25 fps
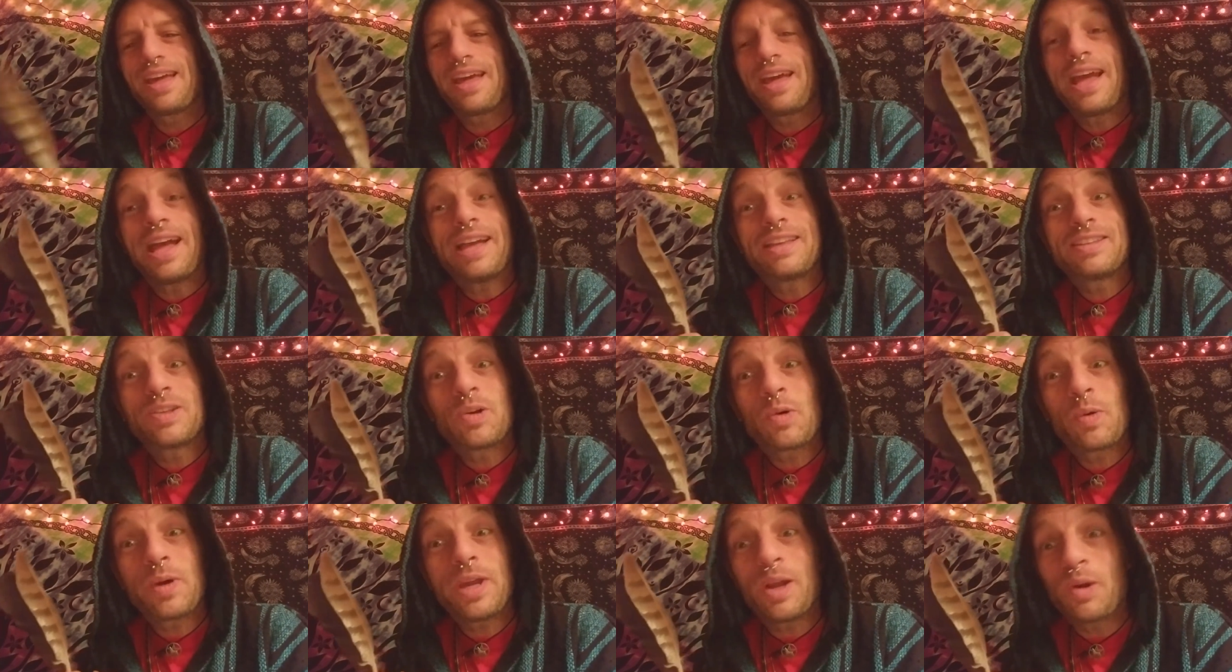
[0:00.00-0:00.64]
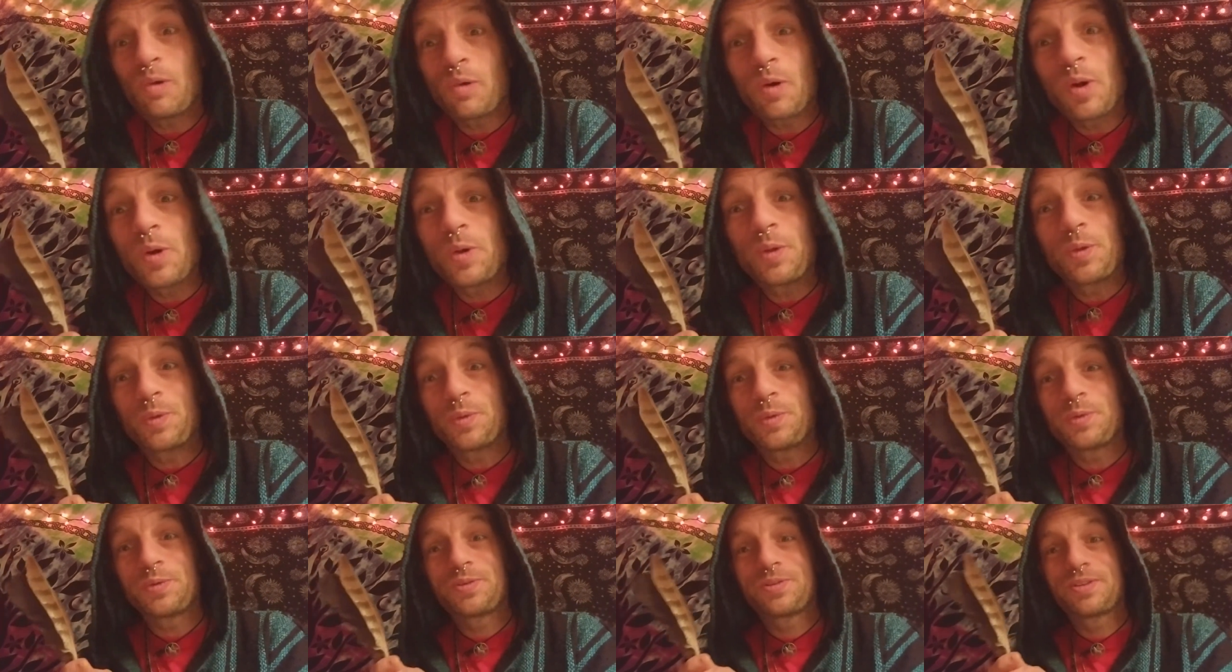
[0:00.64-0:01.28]
That's the way it
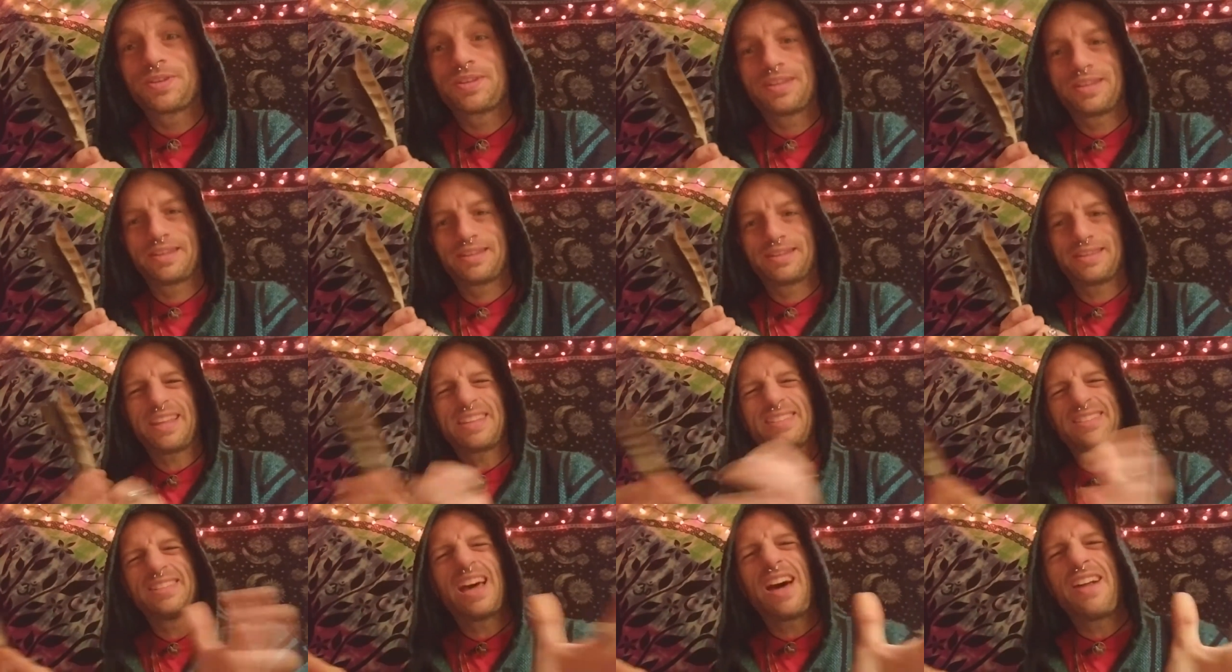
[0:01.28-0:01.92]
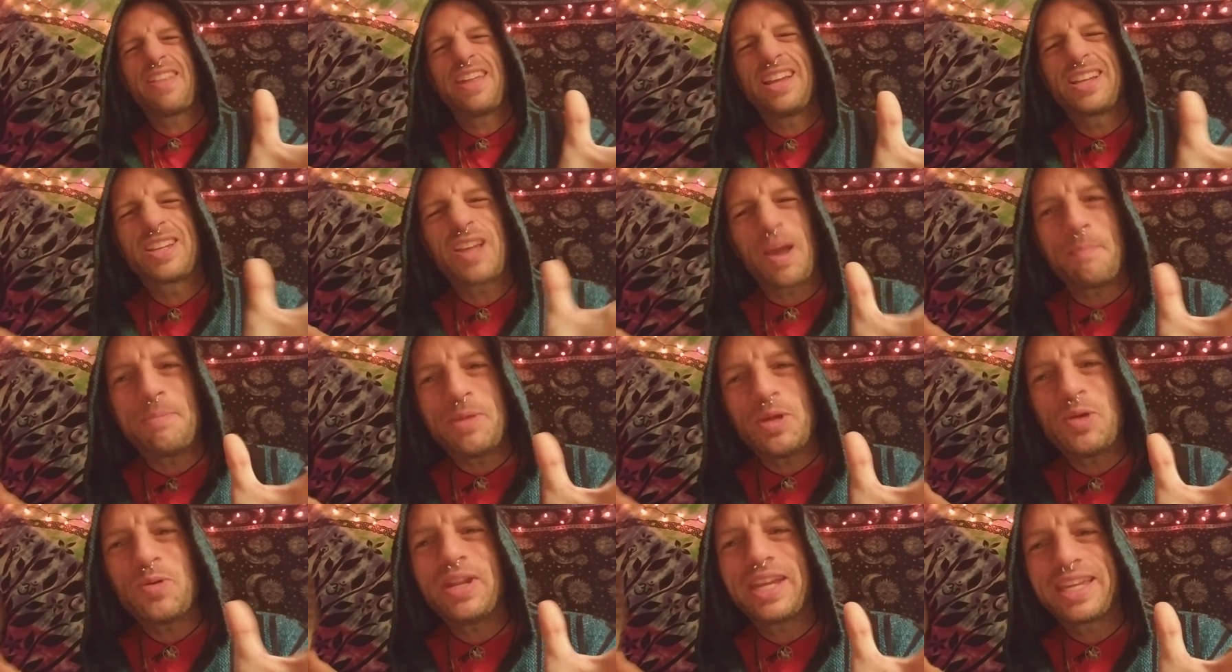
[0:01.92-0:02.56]
rolls. That's how they
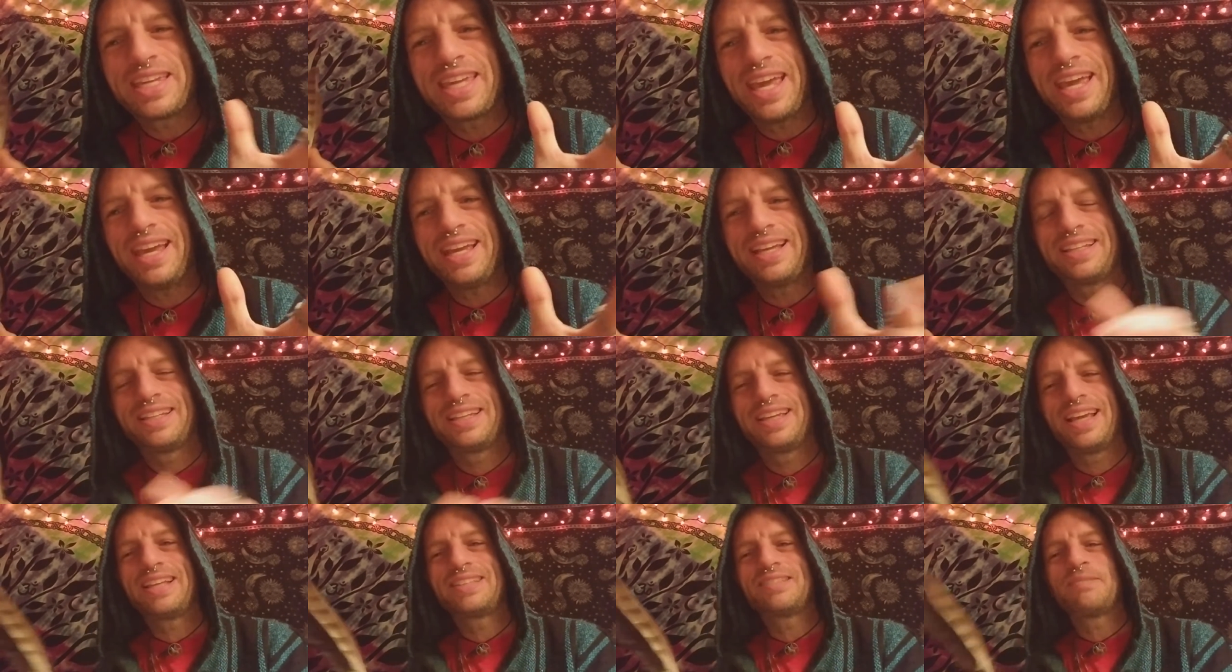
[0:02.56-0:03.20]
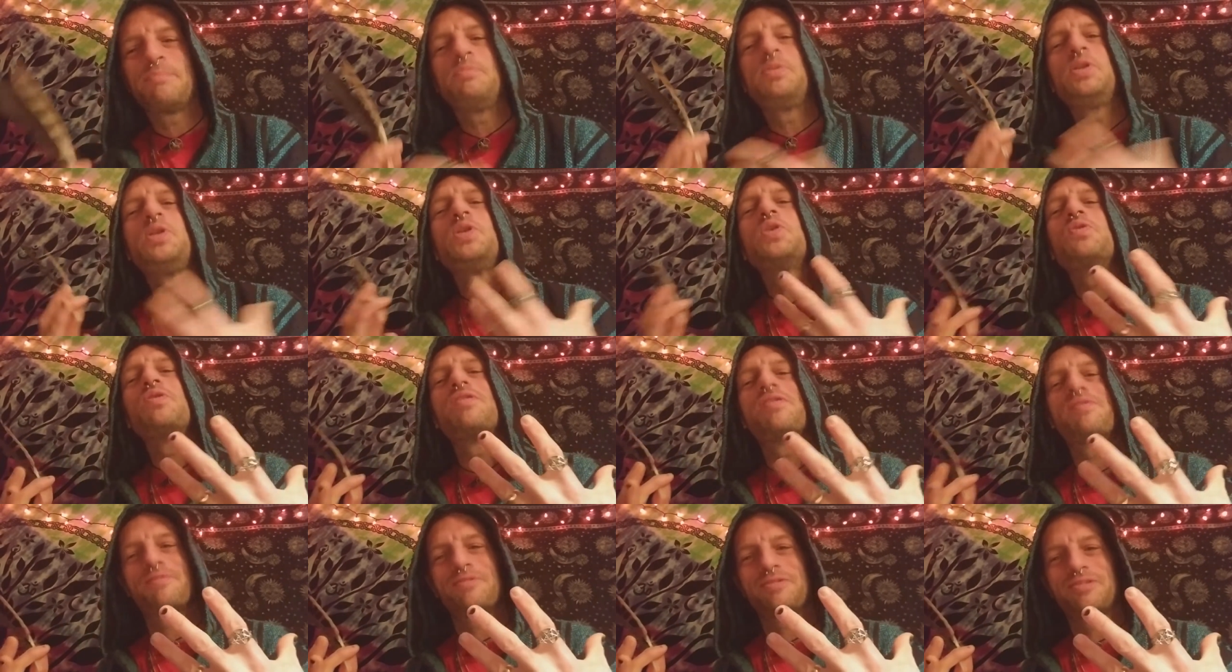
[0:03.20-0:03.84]
communicate. It's
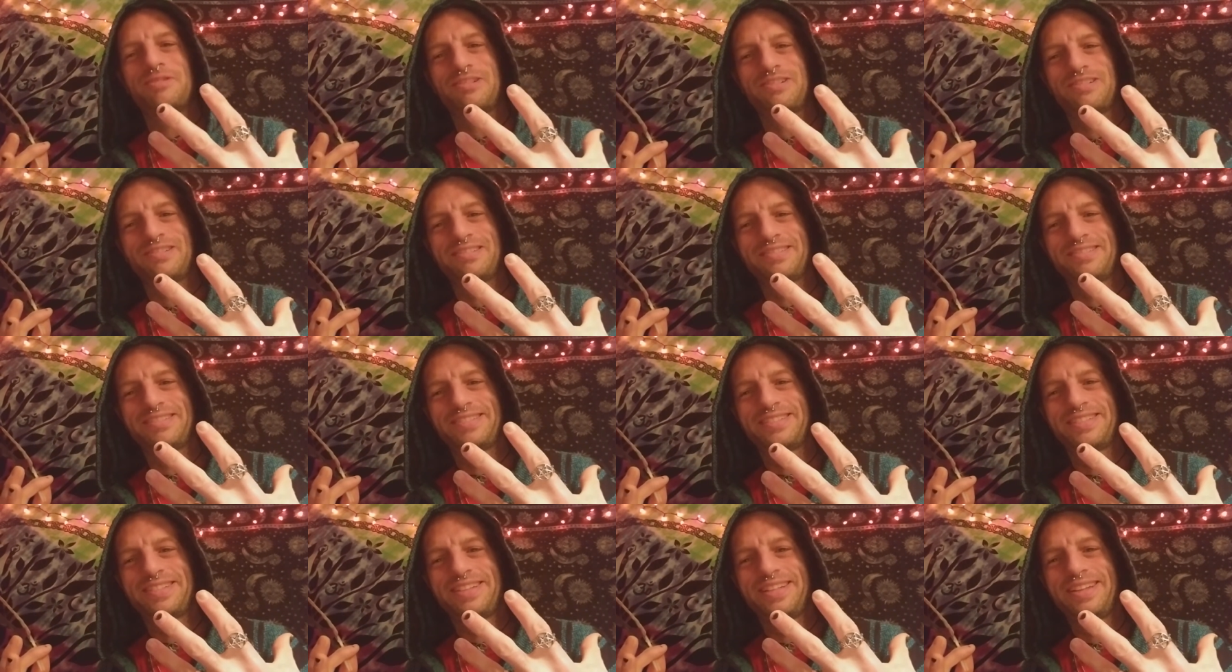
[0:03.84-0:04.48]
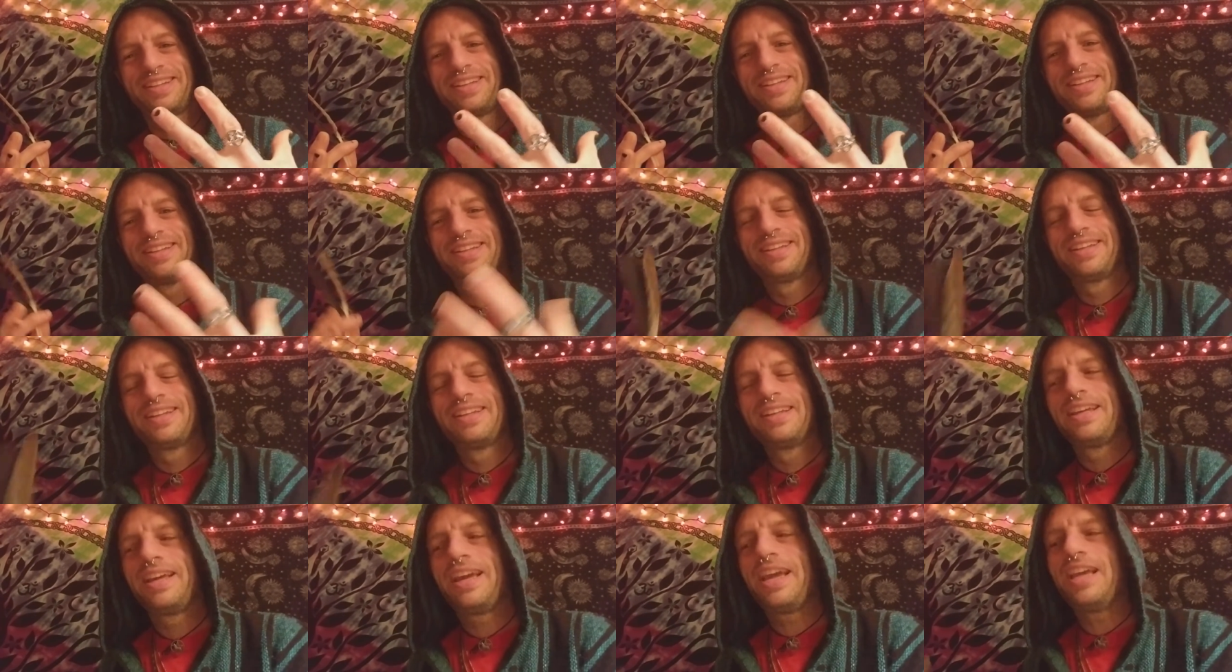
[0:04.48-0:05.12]
beautiful.
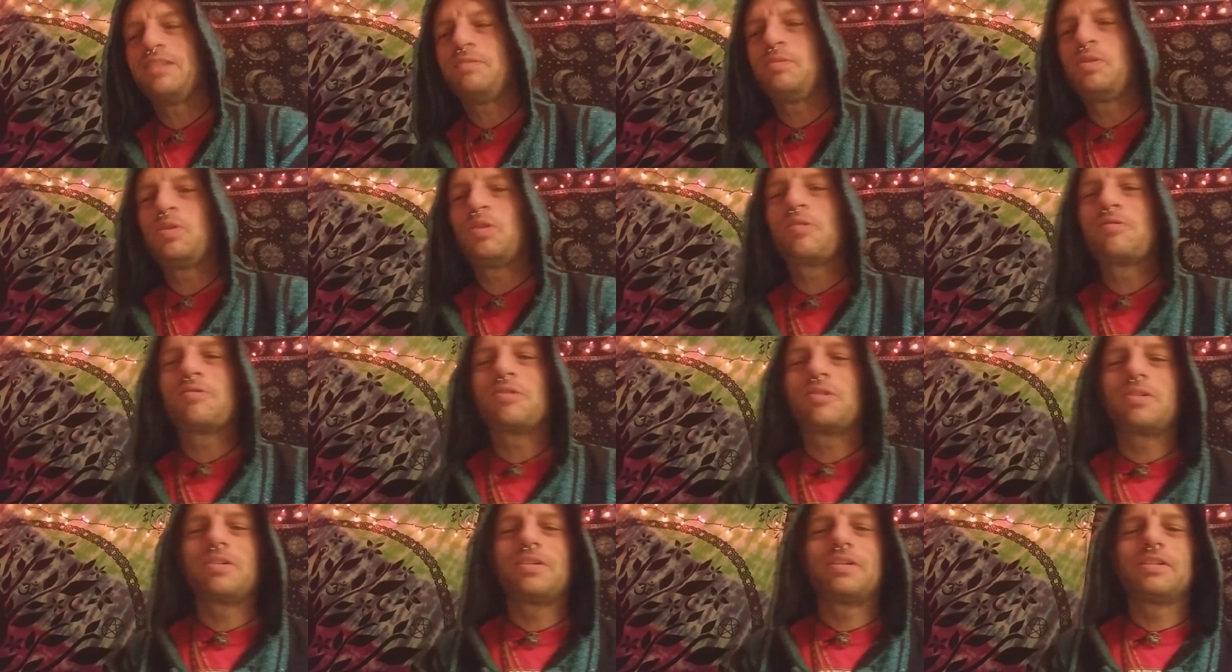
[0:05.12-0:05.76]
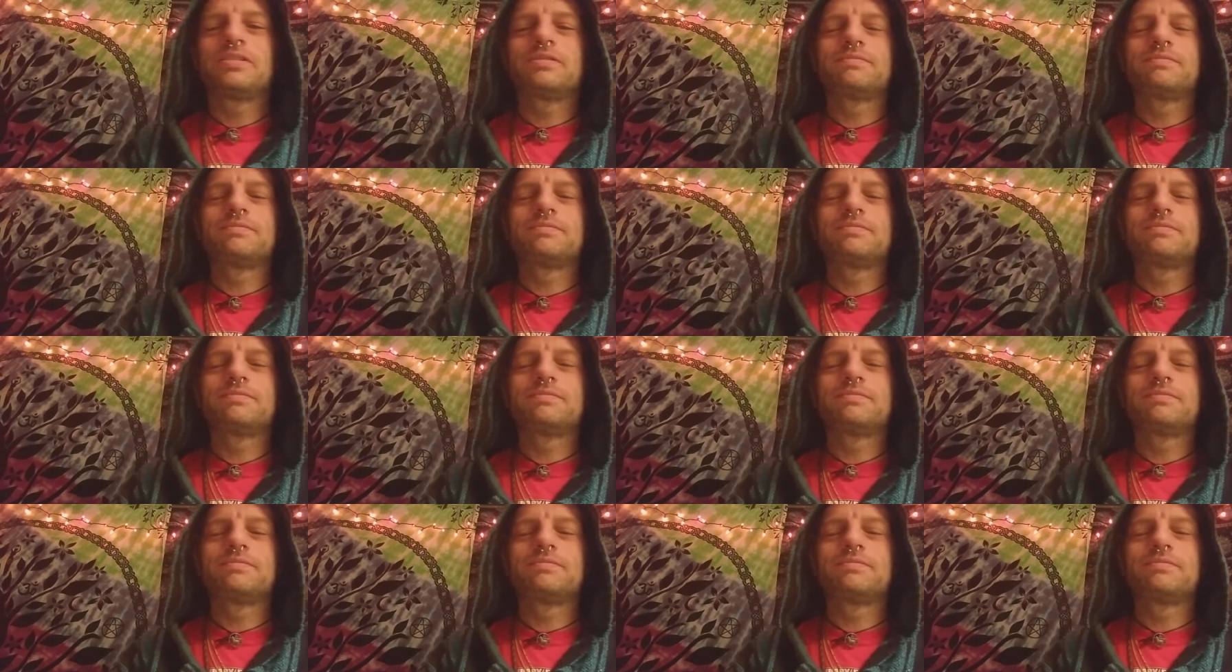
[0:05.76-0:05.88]
It's beautiful.